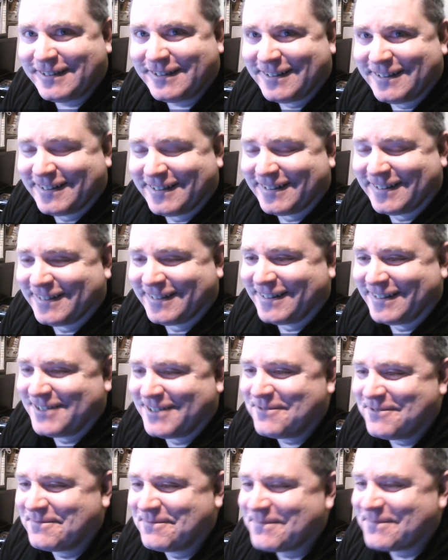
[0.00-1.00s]

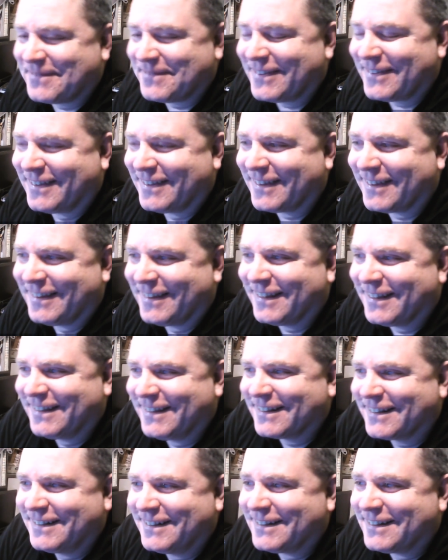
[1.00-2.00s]

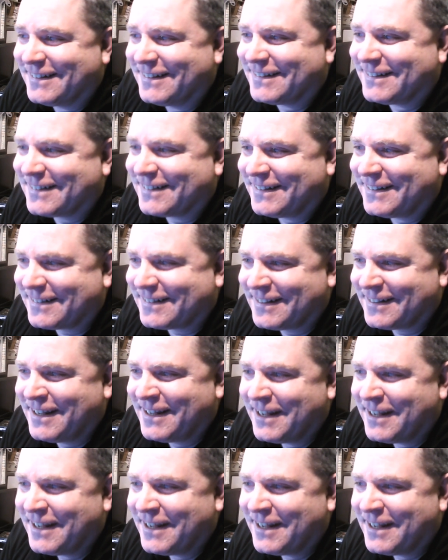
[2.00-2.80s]
Nobody speaks.